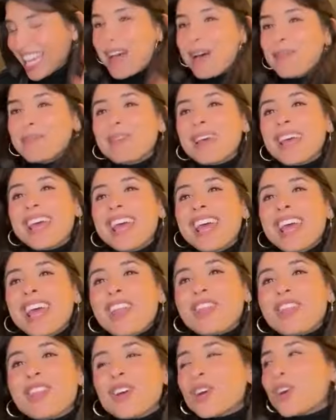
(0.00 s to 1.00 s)
am
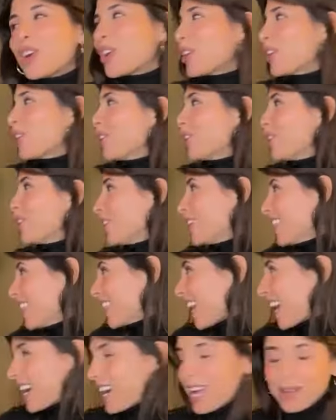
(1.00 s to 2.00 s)
the girl
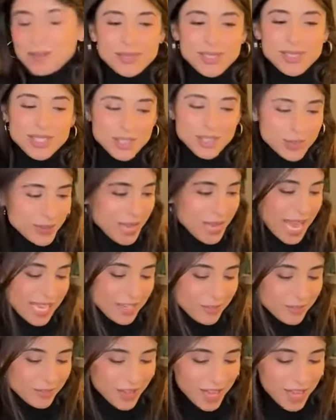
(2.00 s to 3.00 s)
that comes to kind
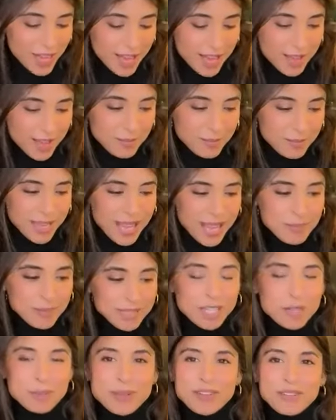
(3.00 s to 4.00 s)
of uh, become a
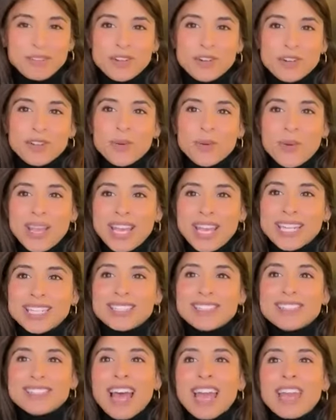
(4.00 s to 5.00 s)
little bit of an earthquake in
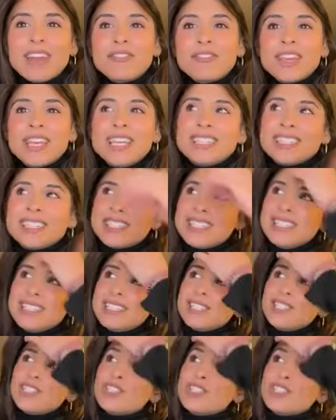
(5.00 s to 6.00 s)
his life in
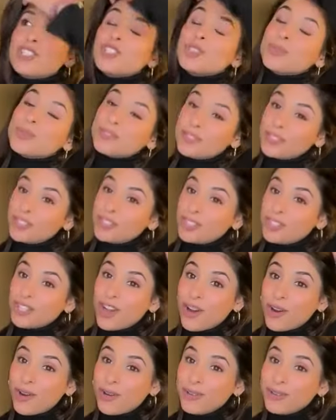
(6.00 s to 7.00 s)
season two of the
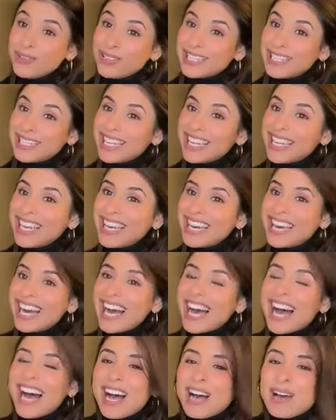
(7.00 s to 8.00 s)
show.
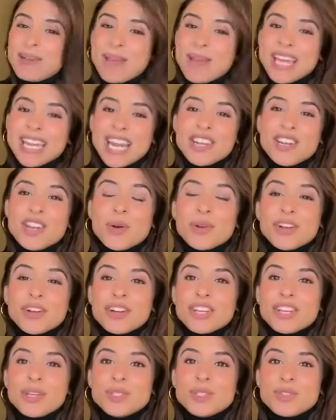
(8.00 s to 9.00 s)
Um, and I know you're a
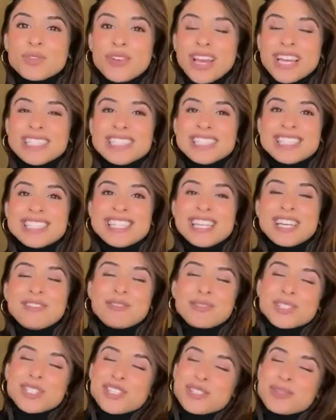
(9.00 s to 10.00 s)
huge fan, Steve,
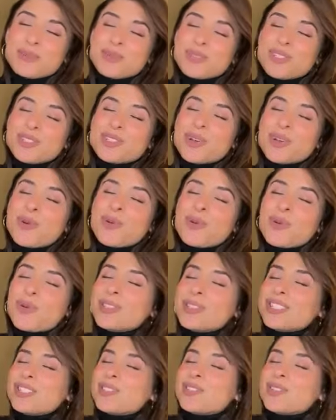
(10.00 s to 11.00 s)
which it was so cool.
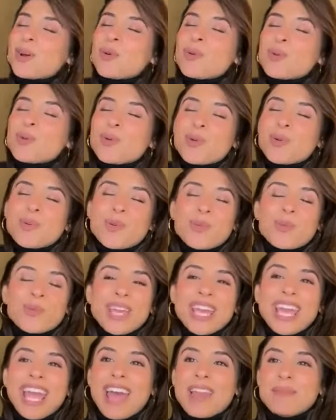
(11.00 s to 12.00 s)
It's so cool when
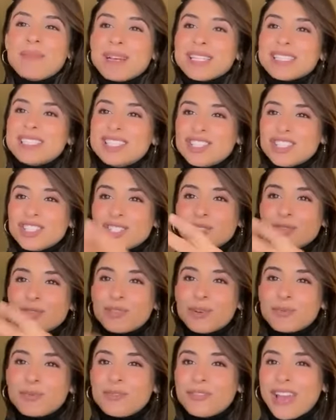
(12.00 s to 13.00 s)
we get messages
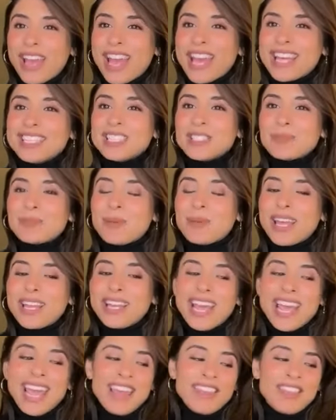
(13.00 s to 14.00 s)
from fans, but
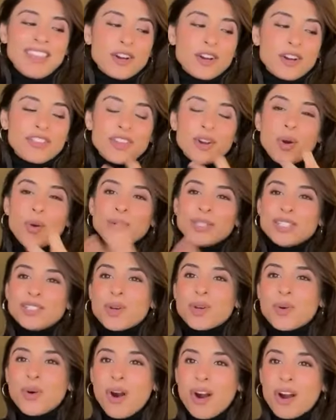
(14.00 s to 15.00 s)
they're they're always
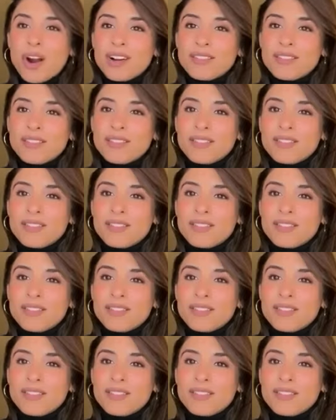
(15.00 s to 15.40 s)
so heart